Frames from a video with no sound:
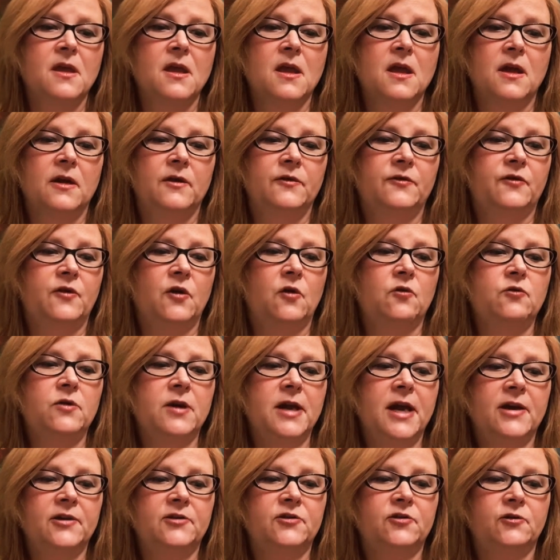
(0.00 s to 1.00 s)
So
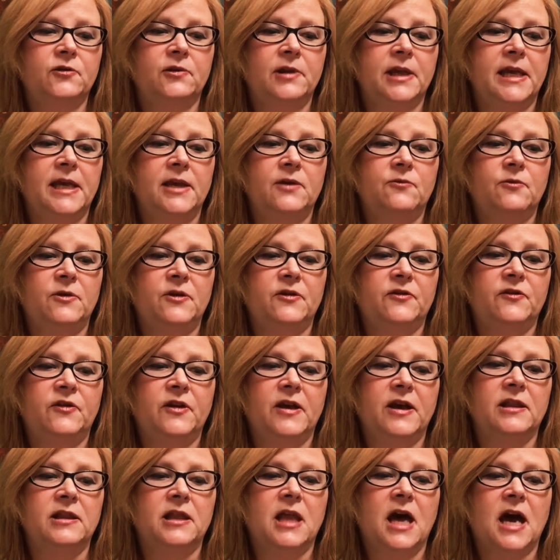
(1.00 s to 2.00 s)
naturally, we
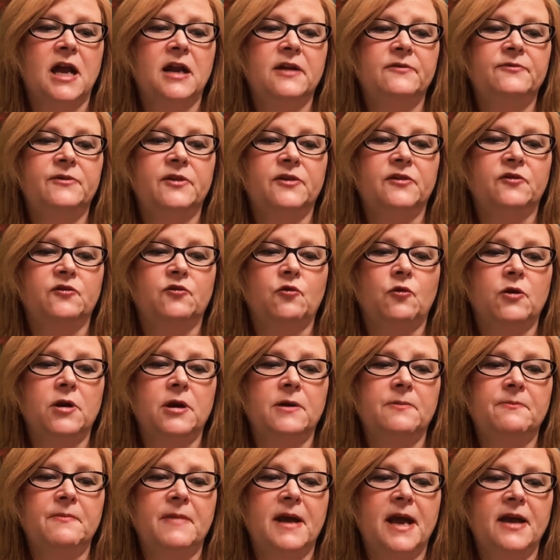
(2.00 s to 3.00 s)
see a lot of
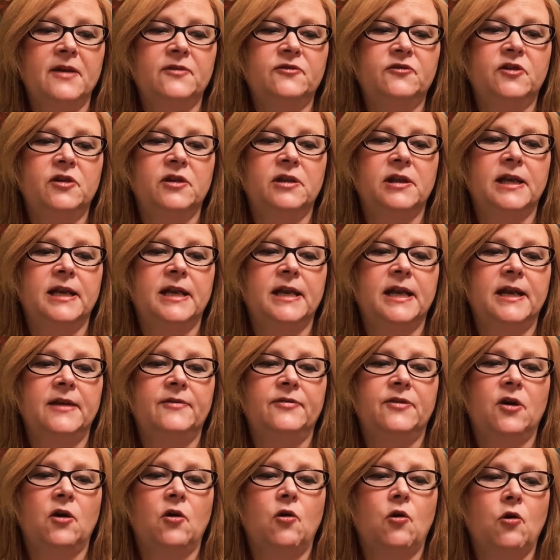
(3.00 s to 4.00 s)
distorted masculine
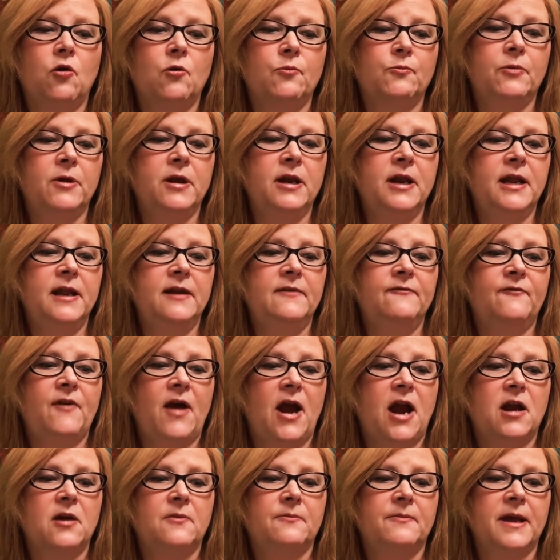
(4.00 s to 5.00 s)
in the corporate
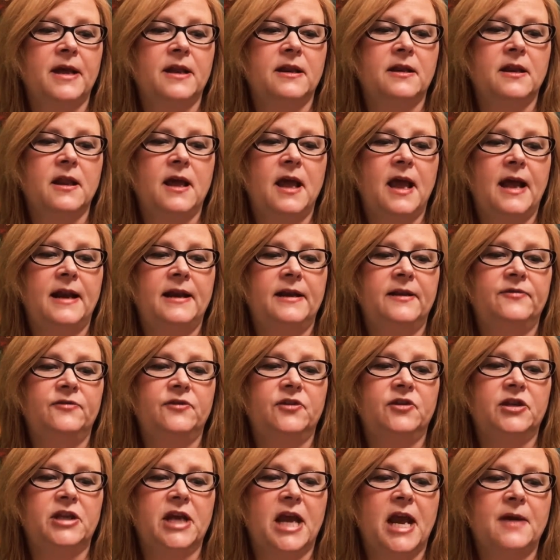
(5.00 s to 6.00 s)
environment and in
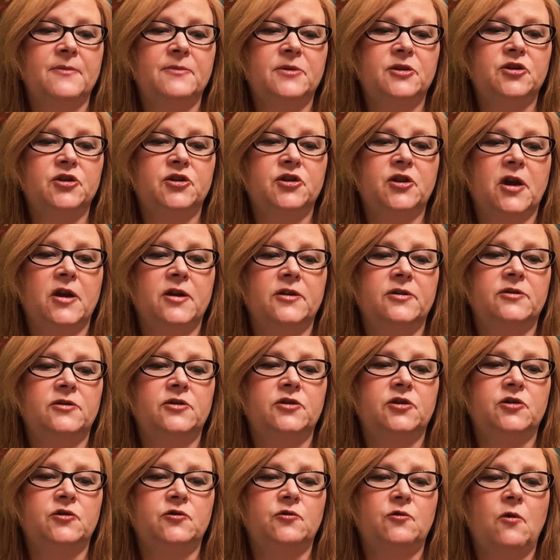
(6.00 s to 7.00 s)
the damage done
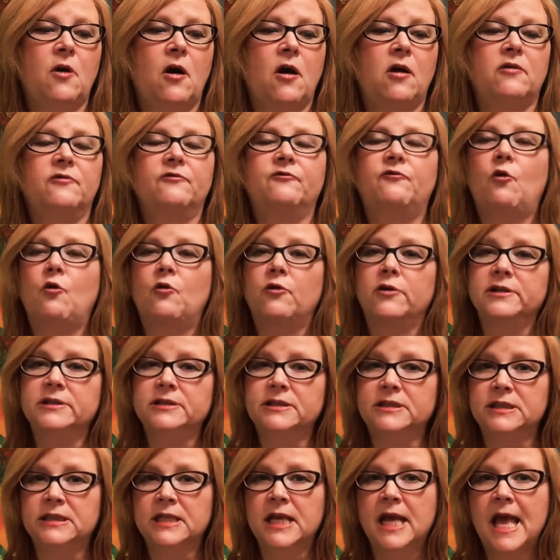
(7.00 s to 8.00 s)
to our
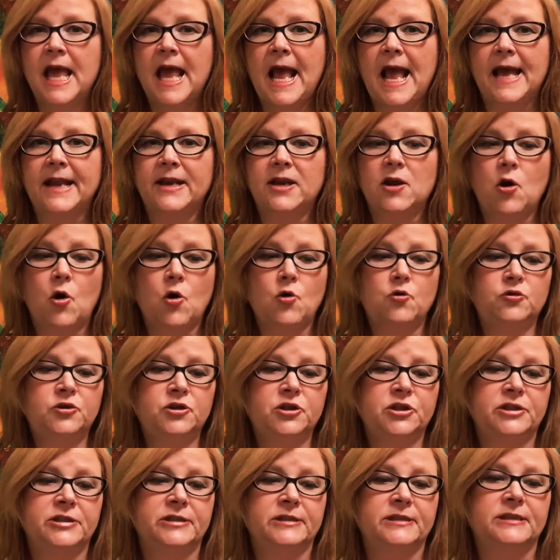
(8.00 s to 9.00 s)
forests and
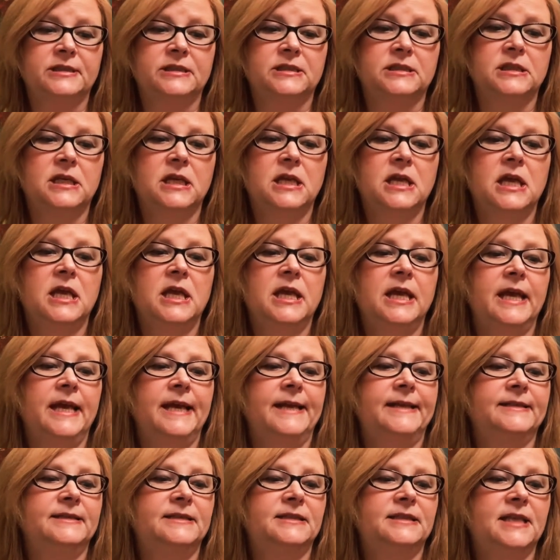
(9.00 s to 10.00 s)
oceans.
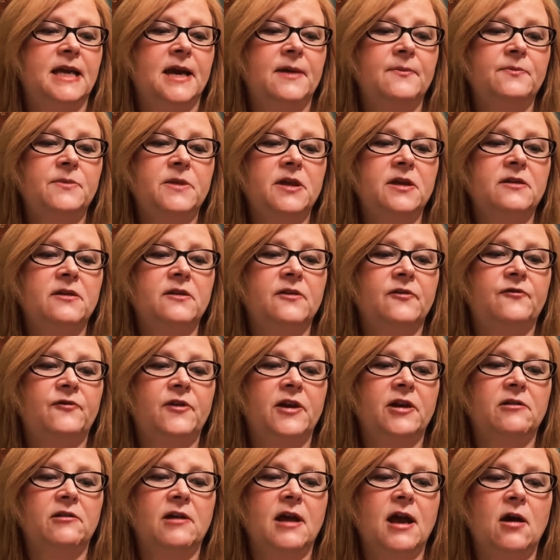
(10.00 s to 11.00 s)
It is tempting to
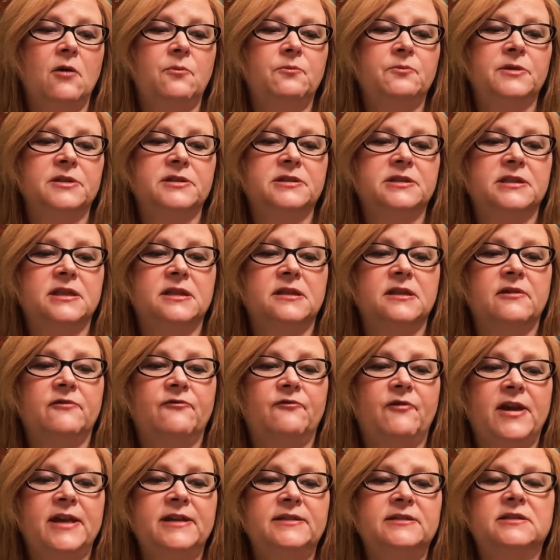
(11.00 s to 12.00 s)
feel helpless in the
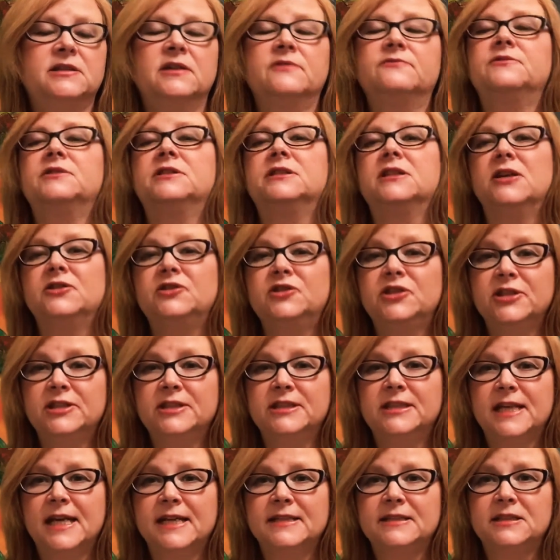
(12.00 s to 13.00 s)
face of such
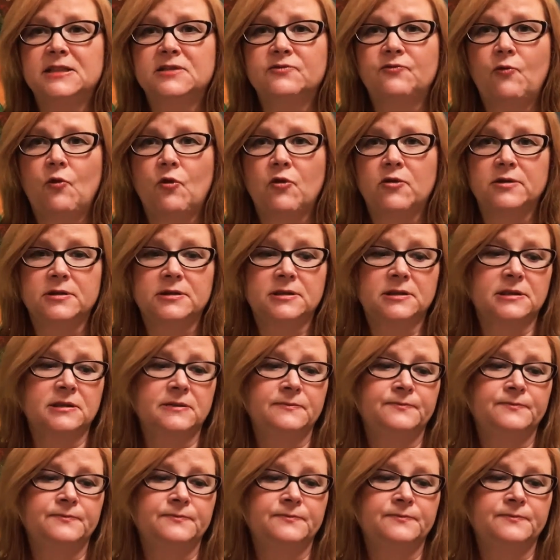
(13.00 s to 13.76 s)
intense force.